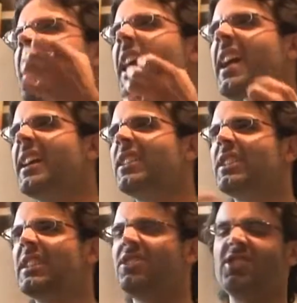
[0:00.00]

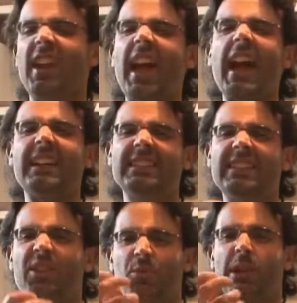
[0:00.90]
English
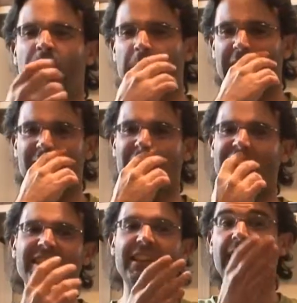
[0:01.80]
accent when we
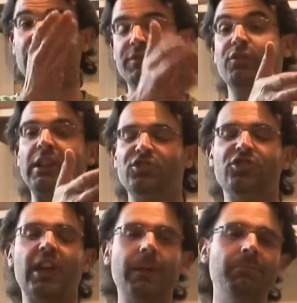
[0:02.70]
translate a
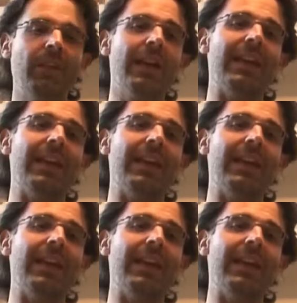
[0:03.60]
French name.